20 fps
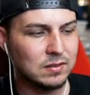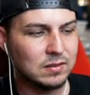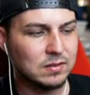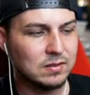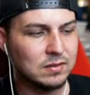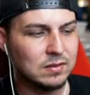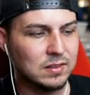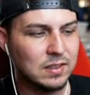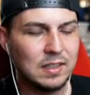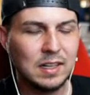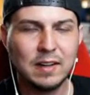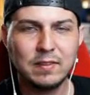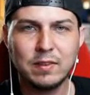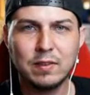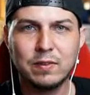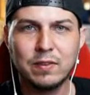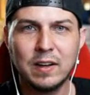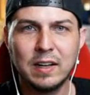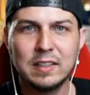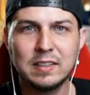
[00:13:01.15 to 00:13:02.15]
You're gonna have to
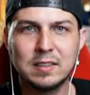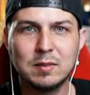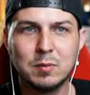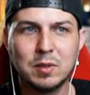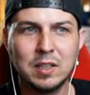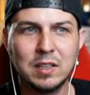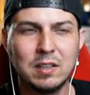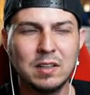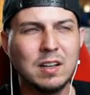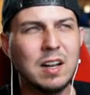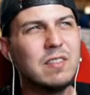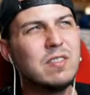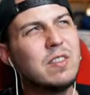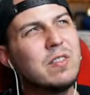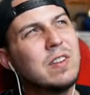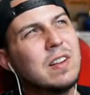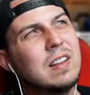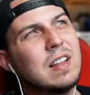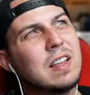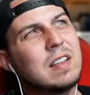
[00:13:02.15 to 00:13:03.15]
find somebody. You're gonna have to
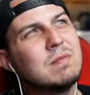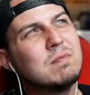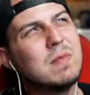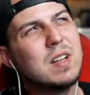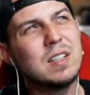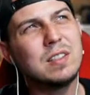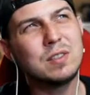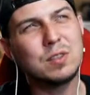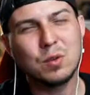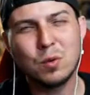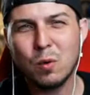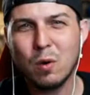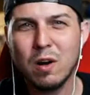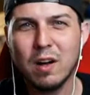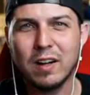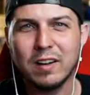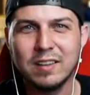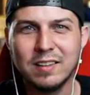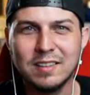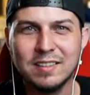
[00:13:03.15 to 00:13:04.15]
find like a
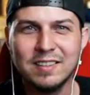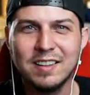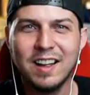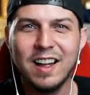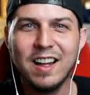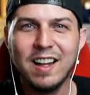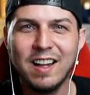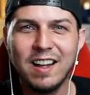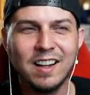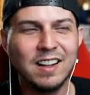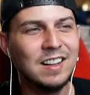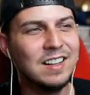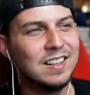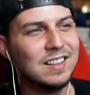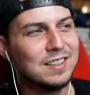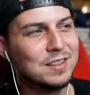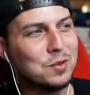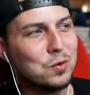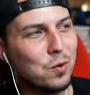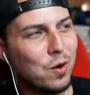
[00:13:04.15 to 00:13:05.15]
squad. Haha,
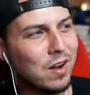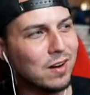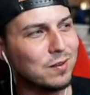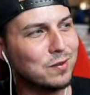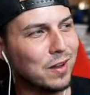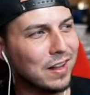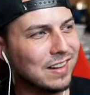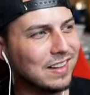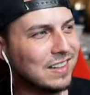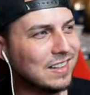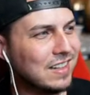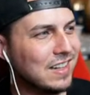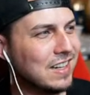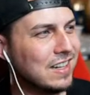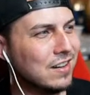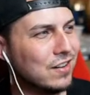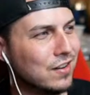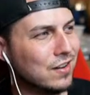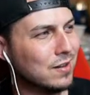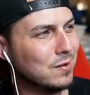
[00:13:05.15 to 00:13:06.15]
a squad of LED
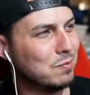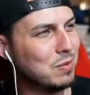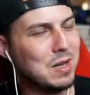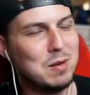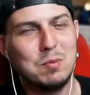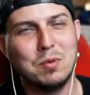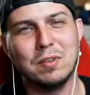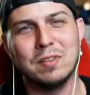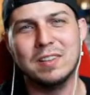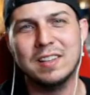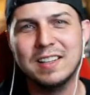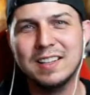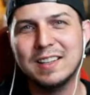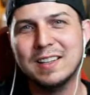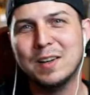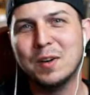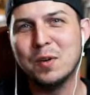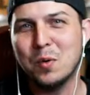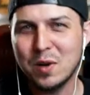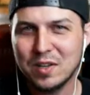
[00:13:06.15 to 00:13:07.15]
nerd people,
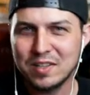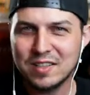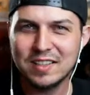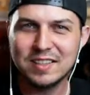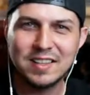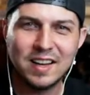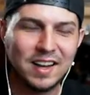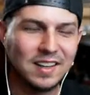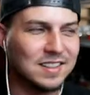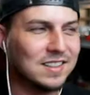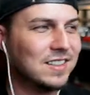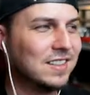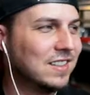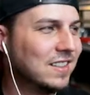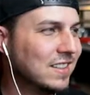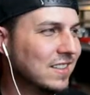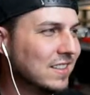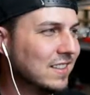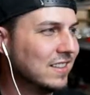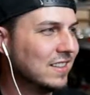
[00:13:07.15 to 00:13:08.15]
which is us.
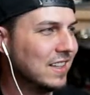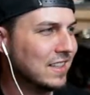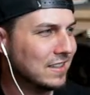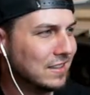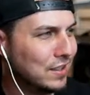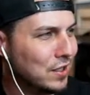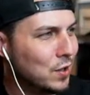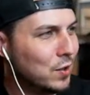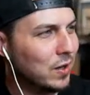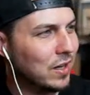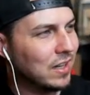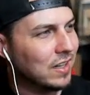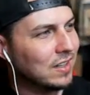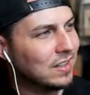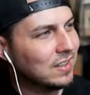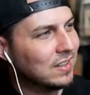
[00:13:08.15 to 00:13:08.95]
Let's do it.